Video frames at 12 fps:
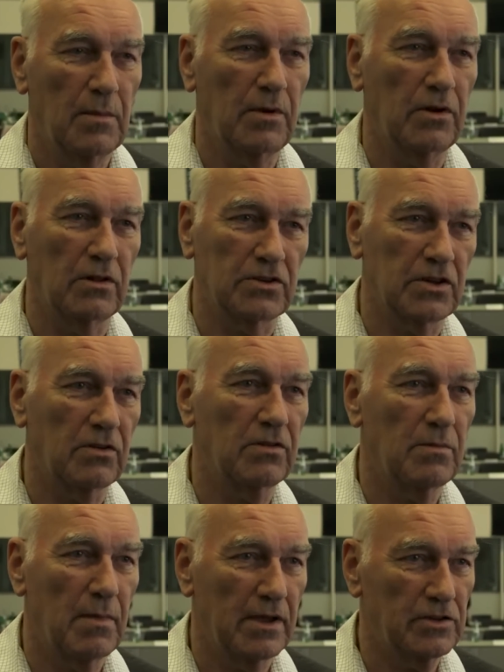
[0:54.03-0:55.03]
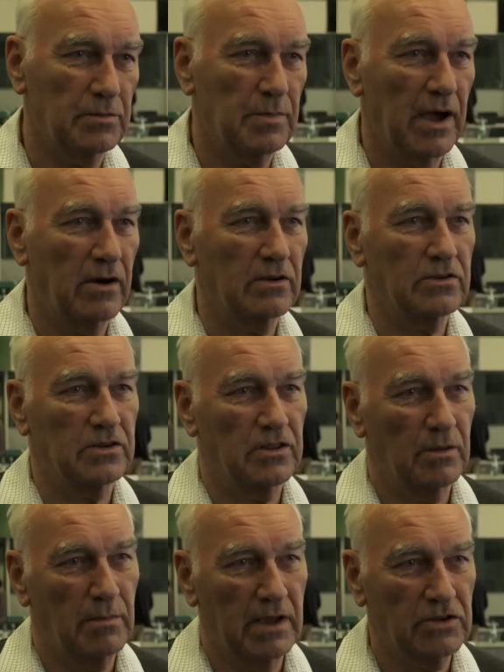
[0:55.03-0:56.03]
but also the major powers
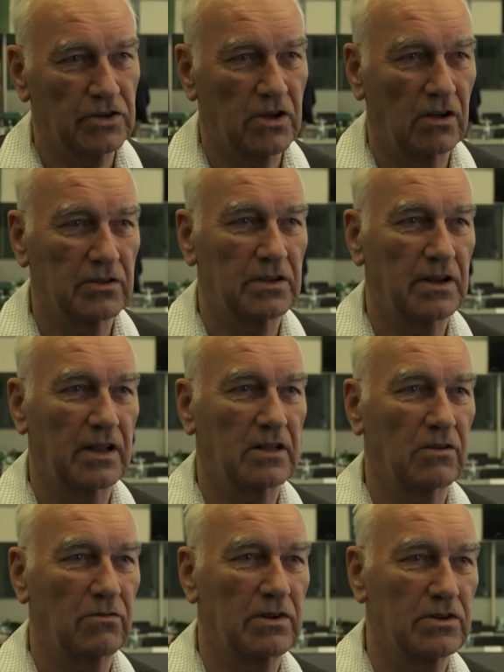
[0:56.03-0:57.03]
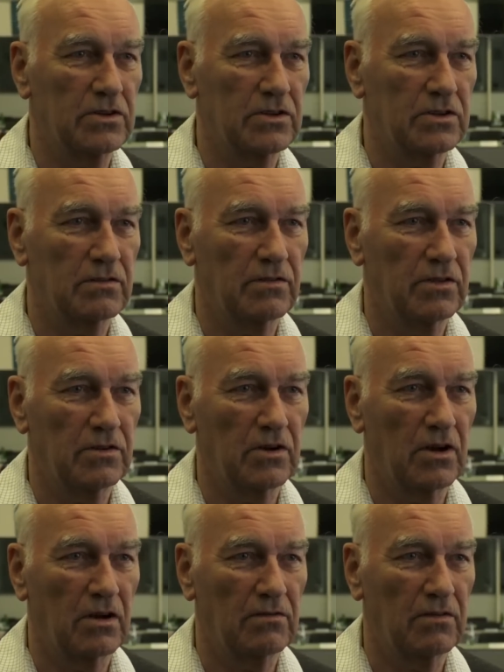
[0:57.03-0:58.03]
and the major continental regions of
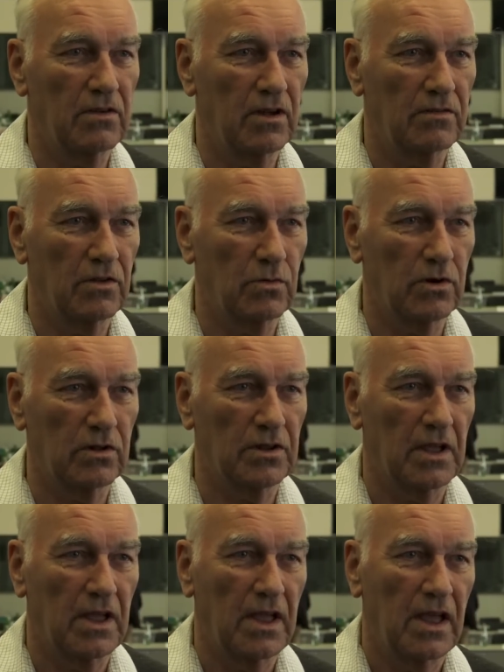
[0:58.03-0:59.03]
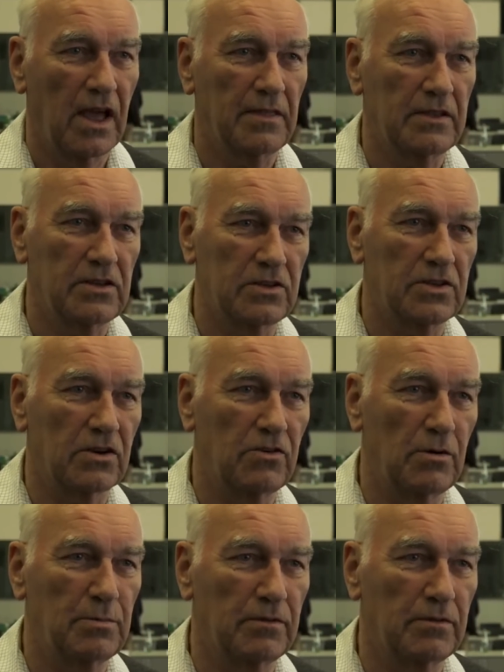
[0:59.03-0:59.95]
the world. And this is a group